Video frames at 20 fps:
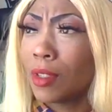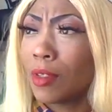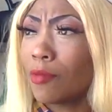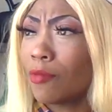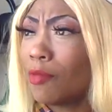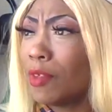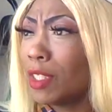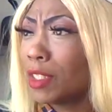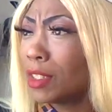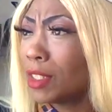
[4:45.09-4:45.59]
I'm
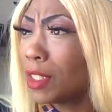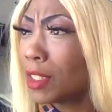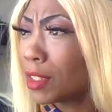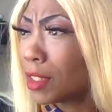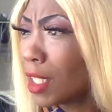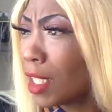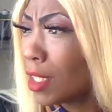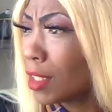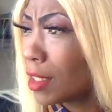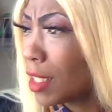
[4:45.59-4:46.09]
fixing this.
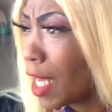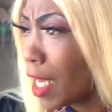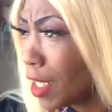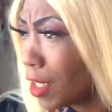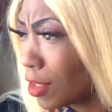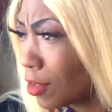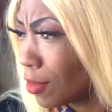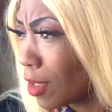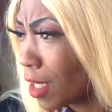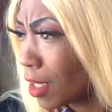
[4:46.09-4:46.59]

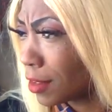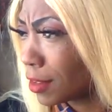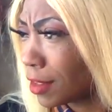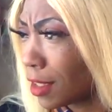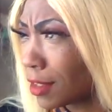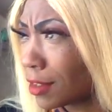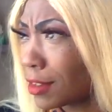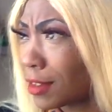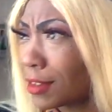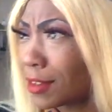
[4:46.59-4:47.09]
Thank you,
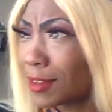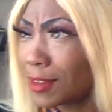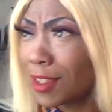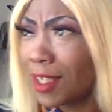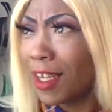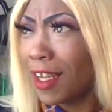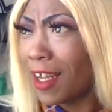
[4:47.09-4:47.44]
ancestors.